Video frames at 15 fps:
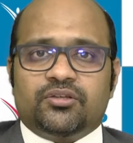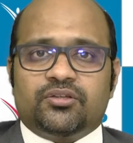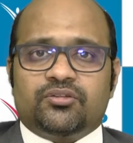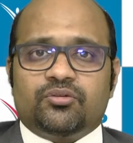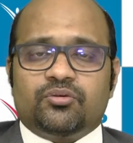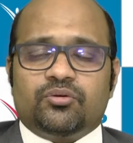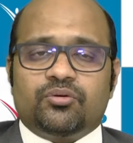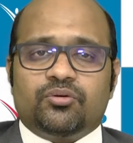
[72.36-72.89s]

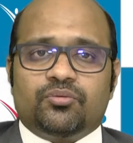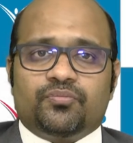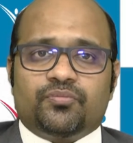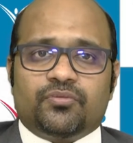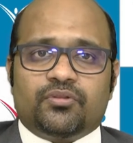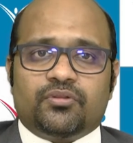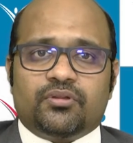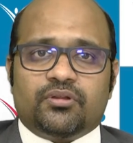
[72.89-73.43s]
So,
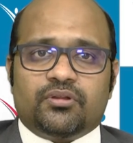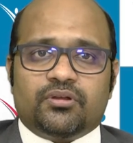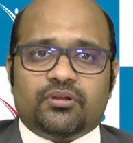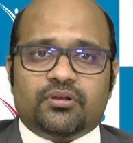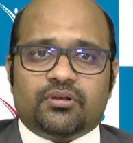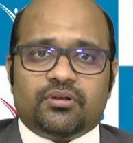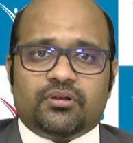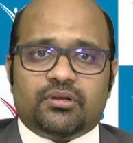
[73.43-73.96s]

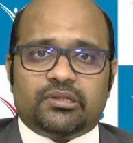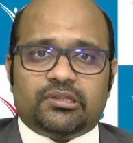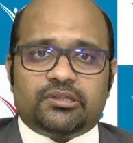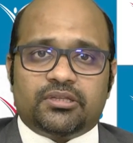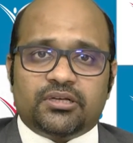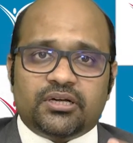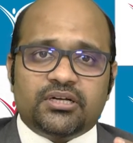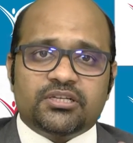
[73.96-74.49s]

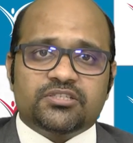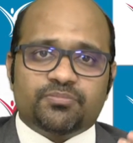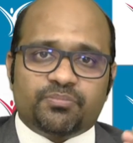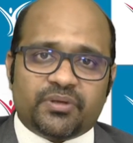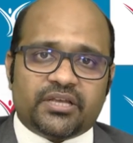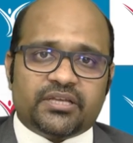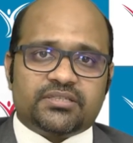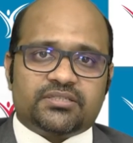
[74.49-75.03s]
third
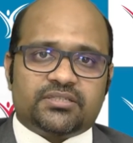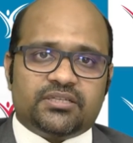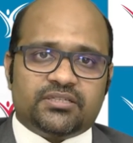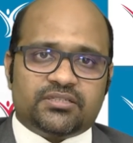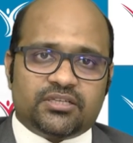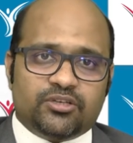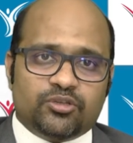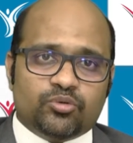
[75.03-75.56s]
space
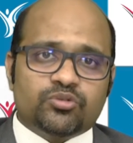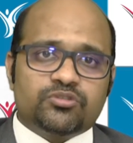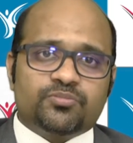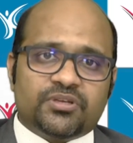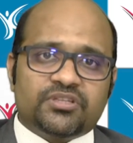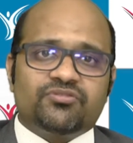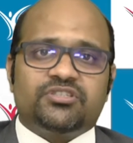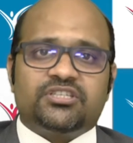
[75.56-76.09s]
is a new
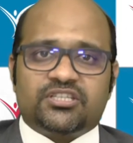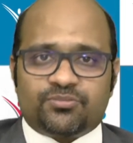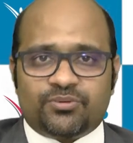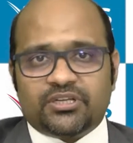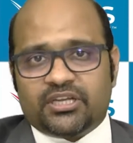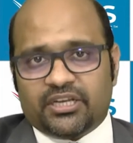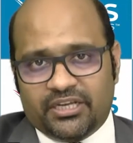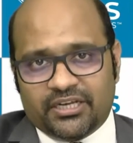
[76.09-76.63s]
space which has
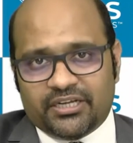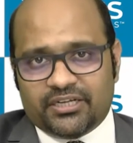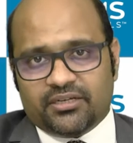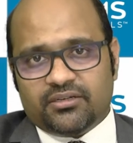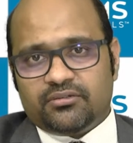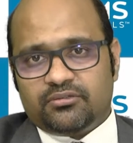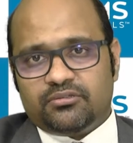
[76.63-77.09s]
been created.